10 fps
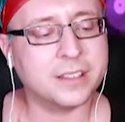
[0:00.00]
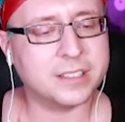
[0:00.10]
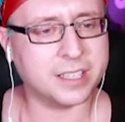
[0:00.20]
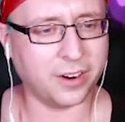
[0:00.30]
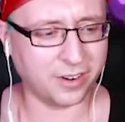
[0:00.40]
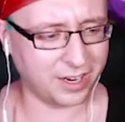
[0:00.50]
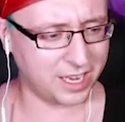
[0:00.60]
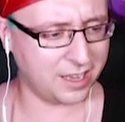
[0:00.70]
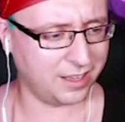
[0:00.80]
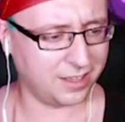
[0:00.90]

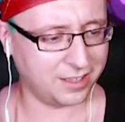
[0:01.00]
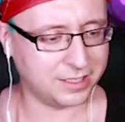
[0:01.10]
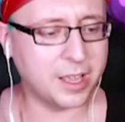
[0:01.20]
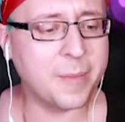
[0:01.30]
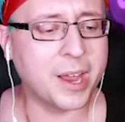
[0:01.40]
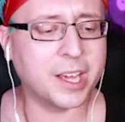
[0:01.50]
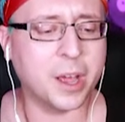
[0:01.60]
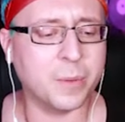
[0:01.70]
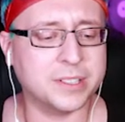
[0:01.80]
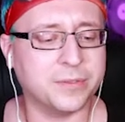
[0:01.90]
Sayori? Tell
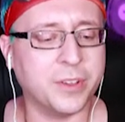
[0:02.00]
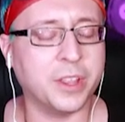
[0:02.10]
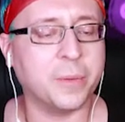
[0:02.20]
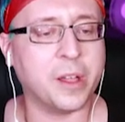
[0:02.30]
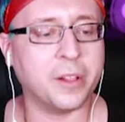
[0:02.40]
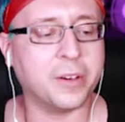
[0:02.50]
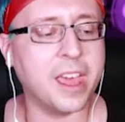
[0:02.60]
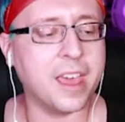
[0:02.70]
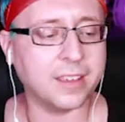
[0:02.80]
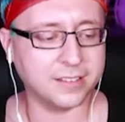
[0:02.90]
Monica I wasn't feeling well,
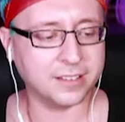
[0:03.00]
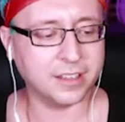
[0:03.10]
okay?